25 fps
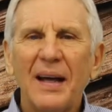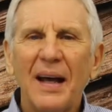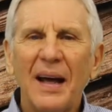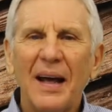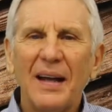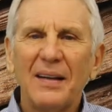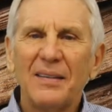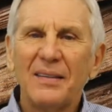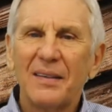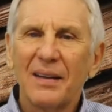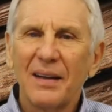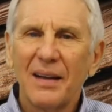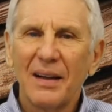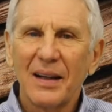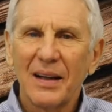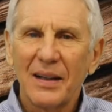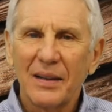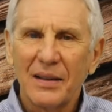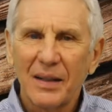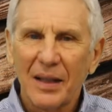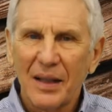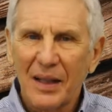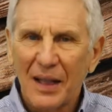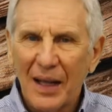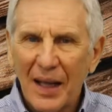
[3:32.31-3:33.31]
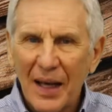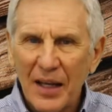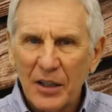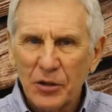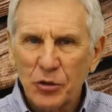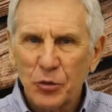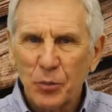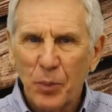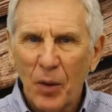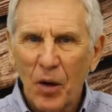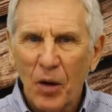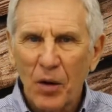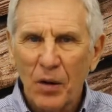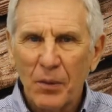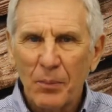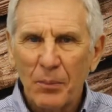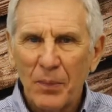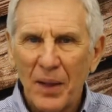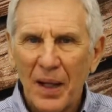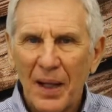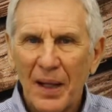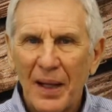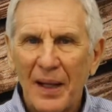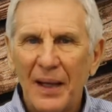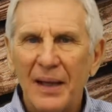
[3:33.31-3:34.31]
until either the last part of
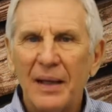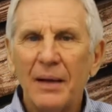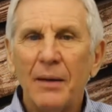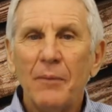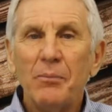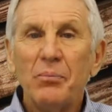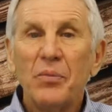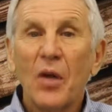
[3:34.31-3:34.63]
May